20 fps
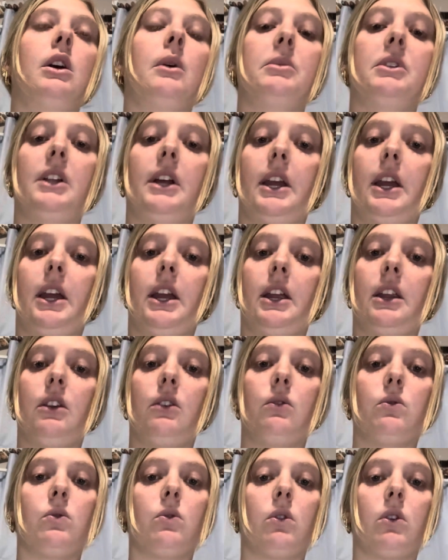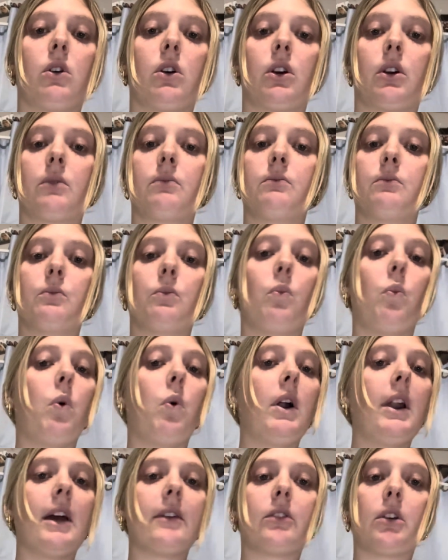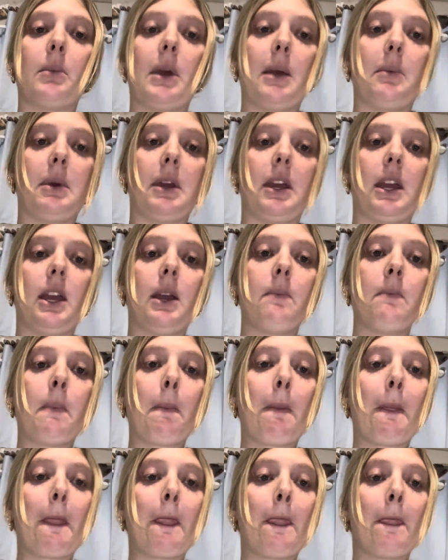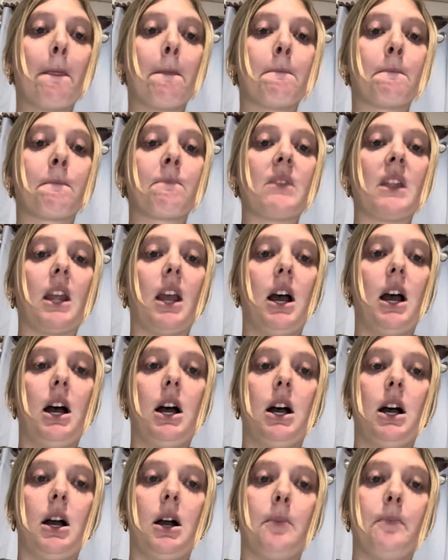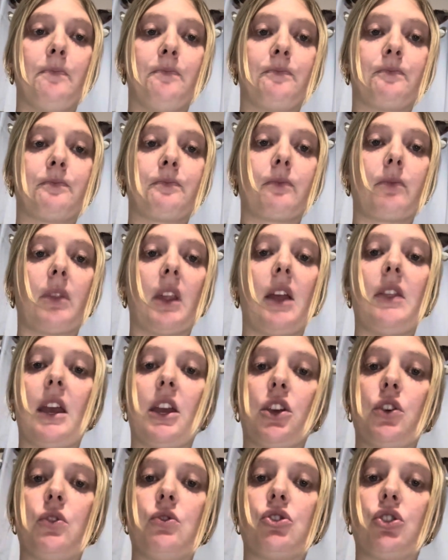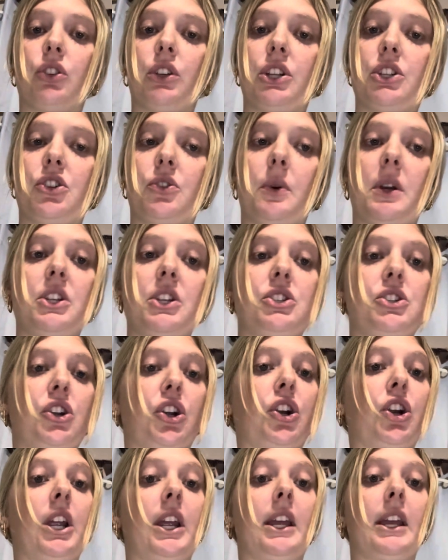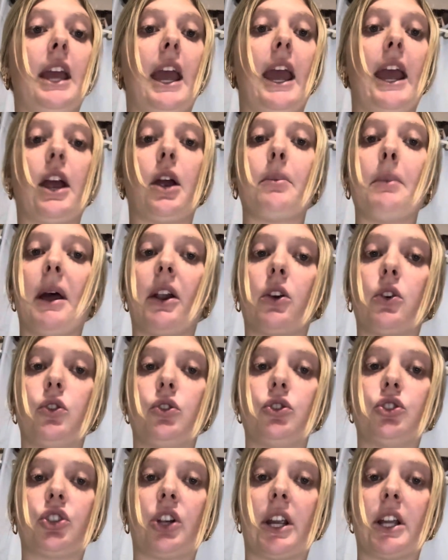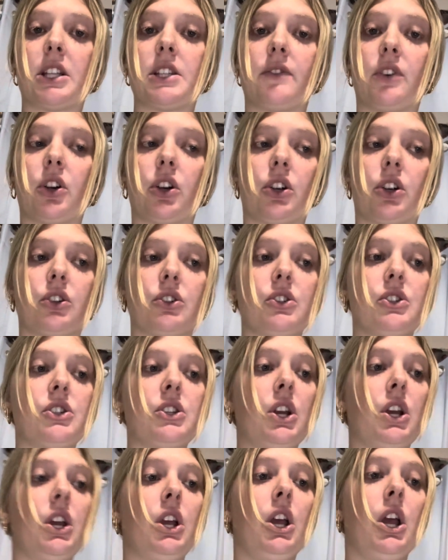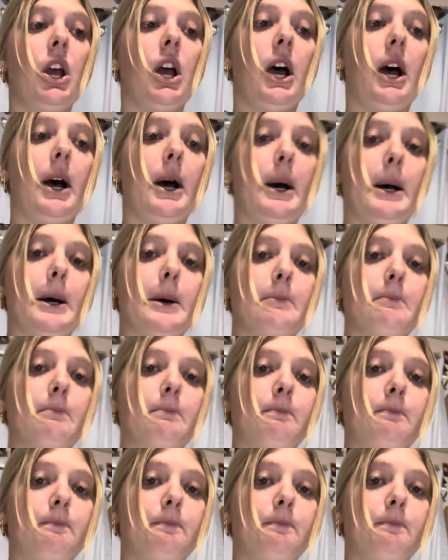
plane or whatever it may be. And they usually do it during air medical transfers. And